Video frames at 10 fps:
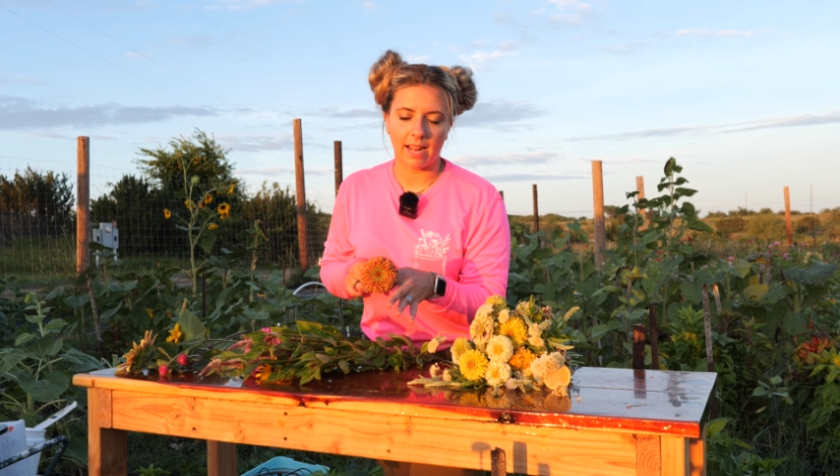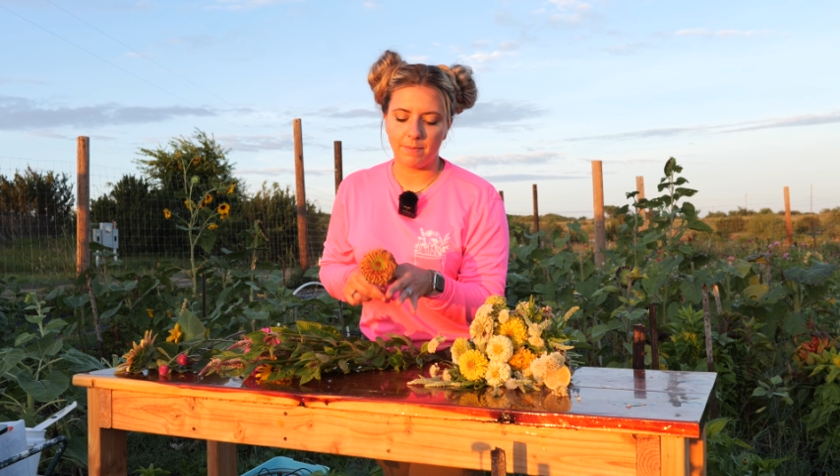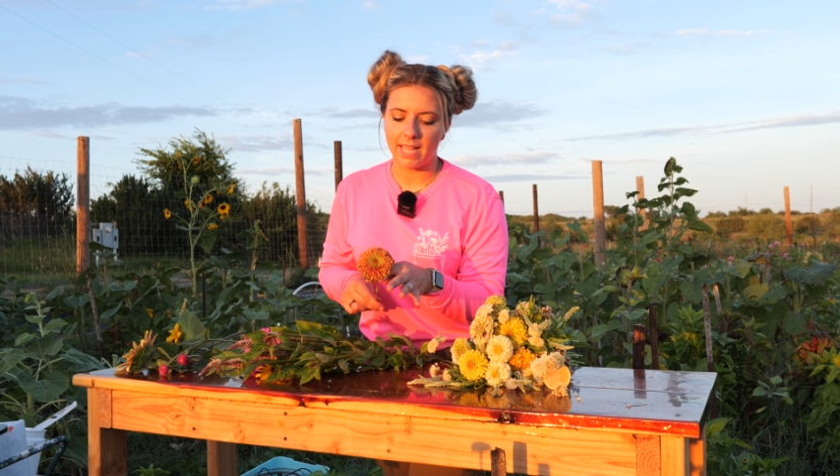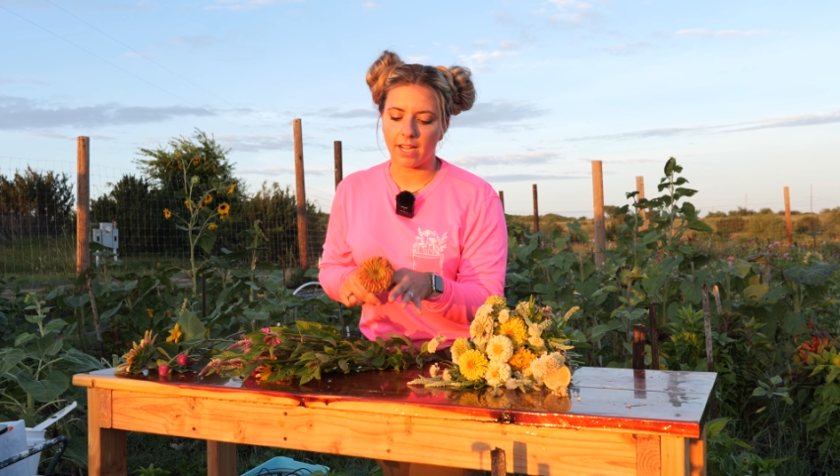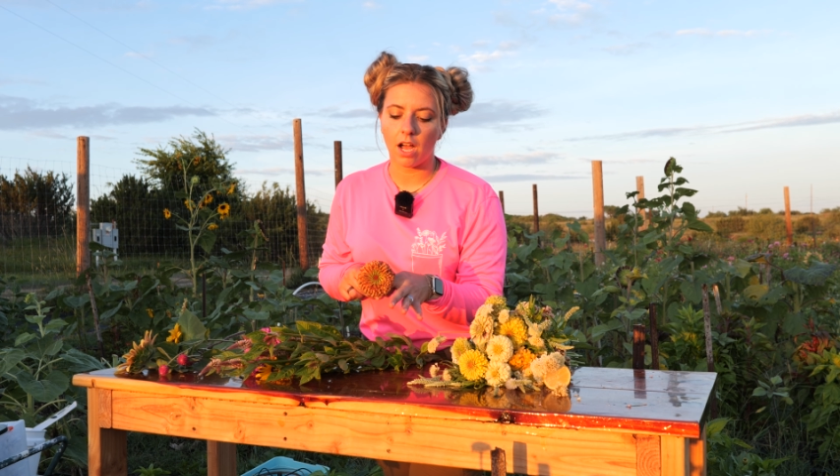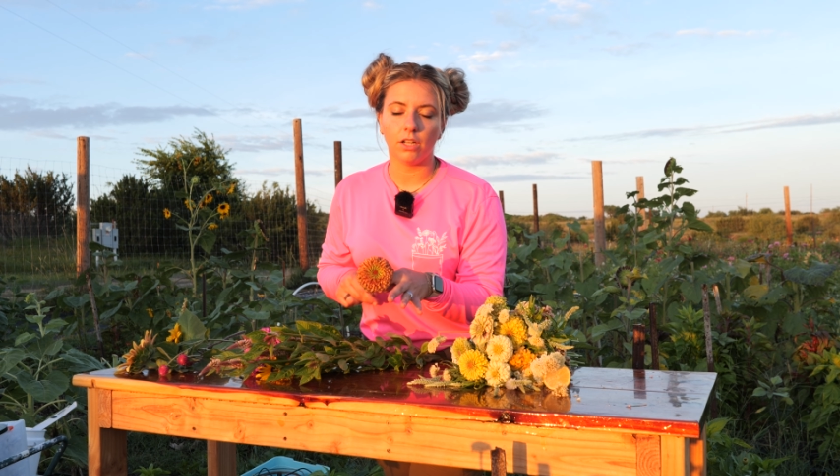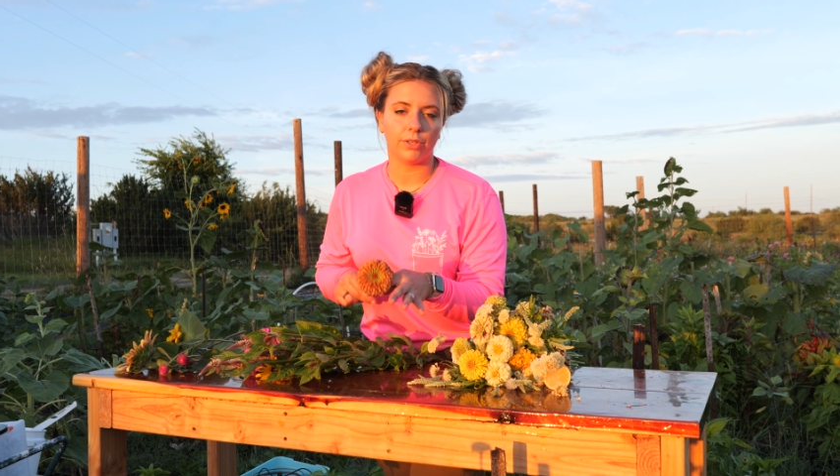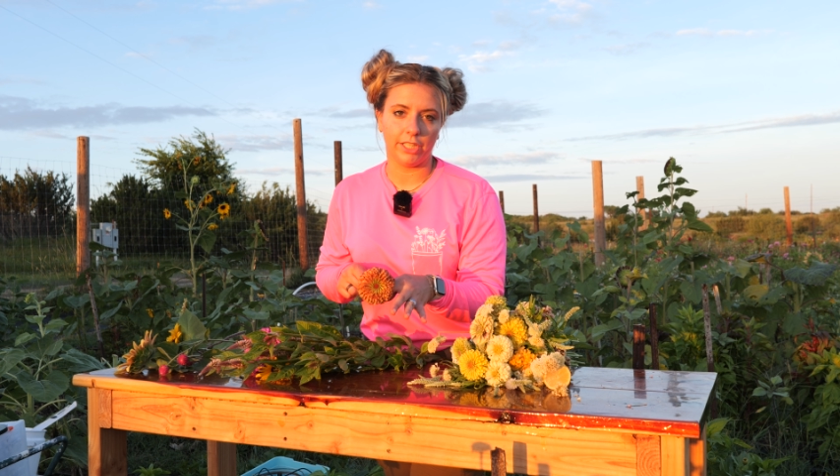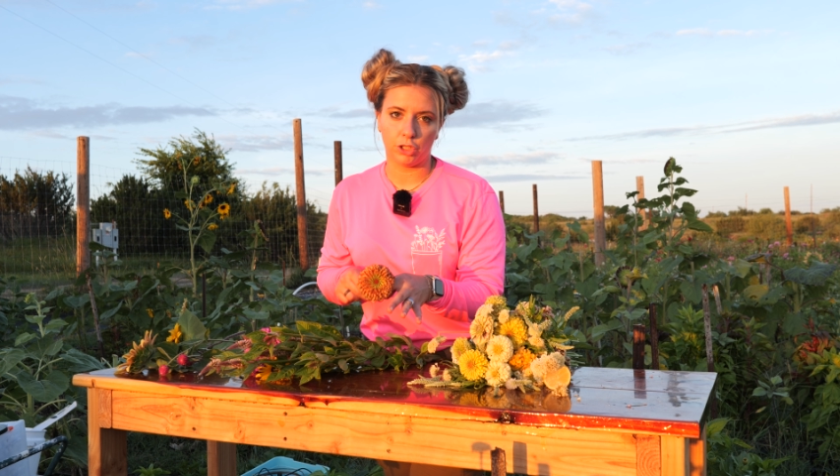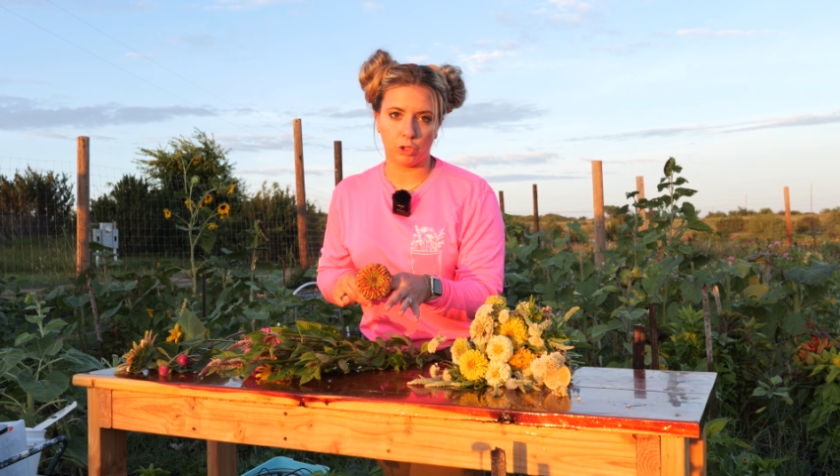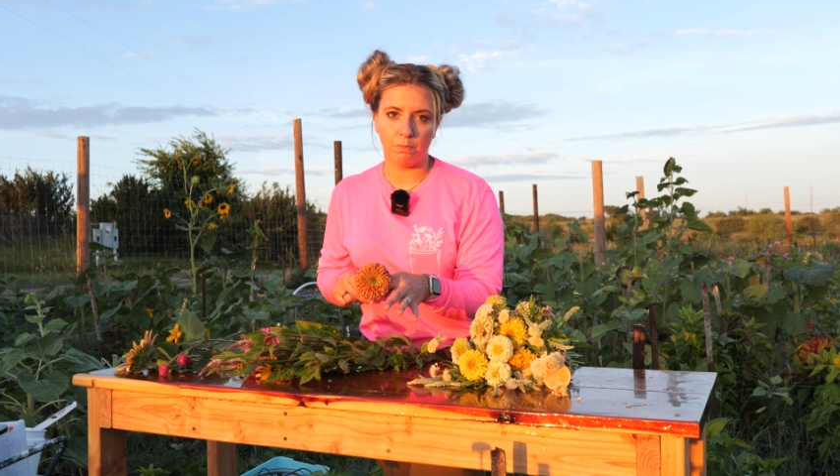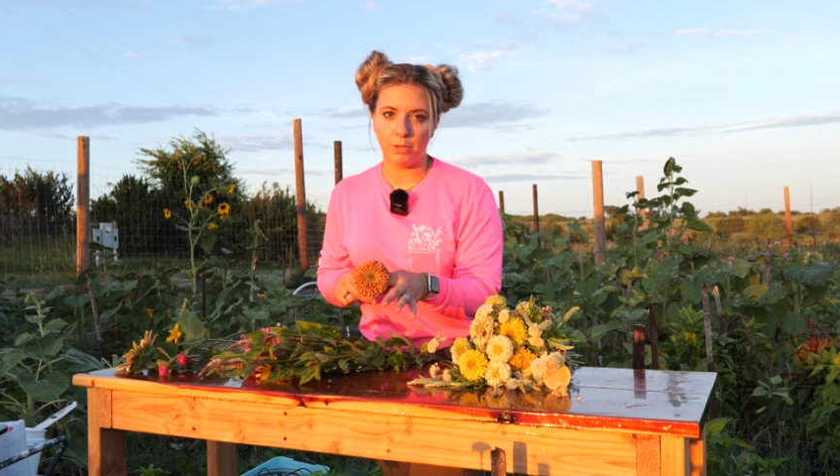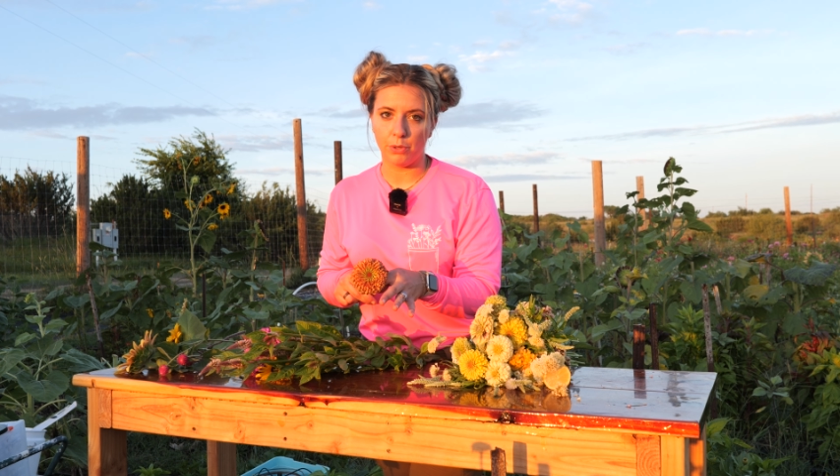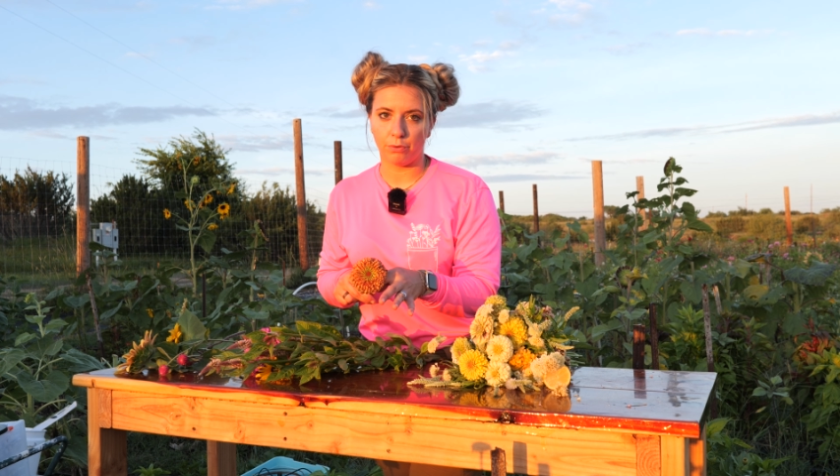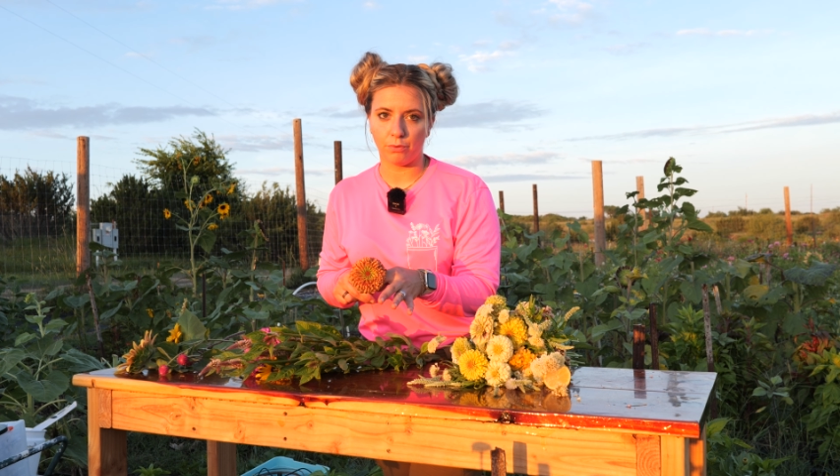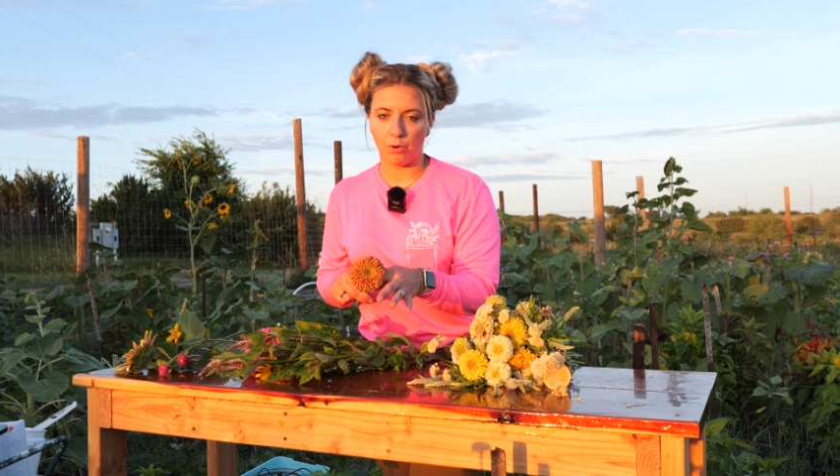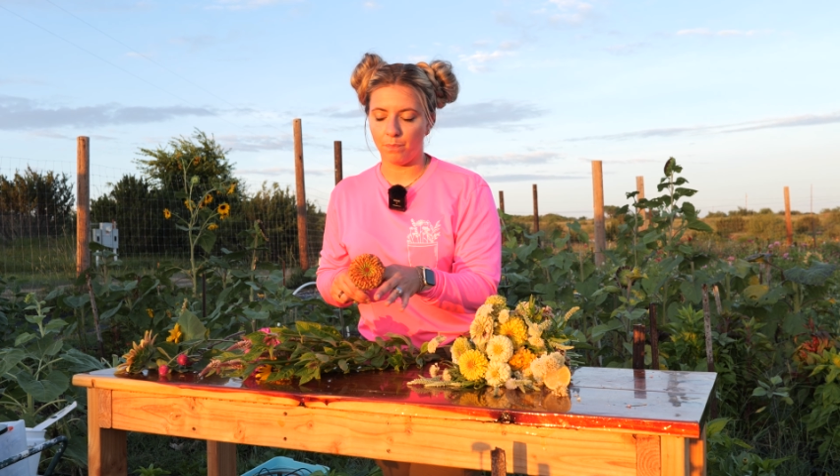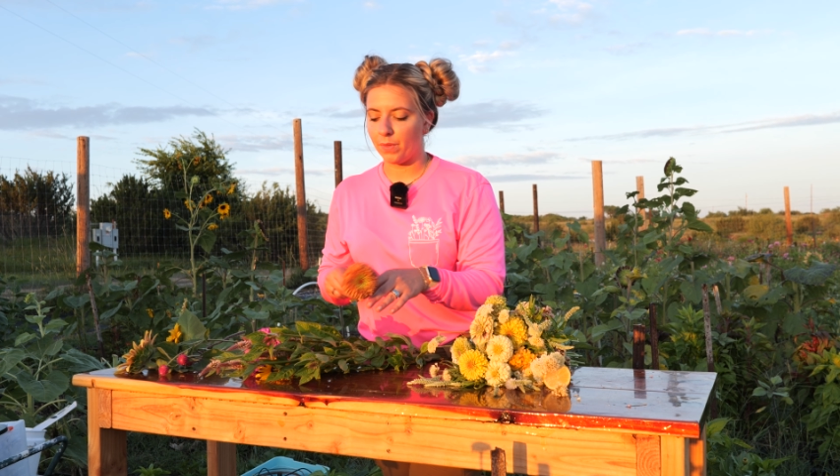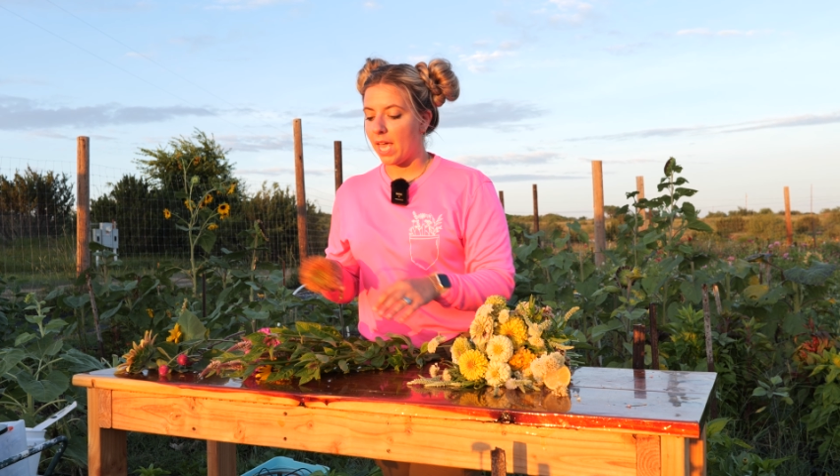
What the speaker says: I mean, that coloring is just beautiful.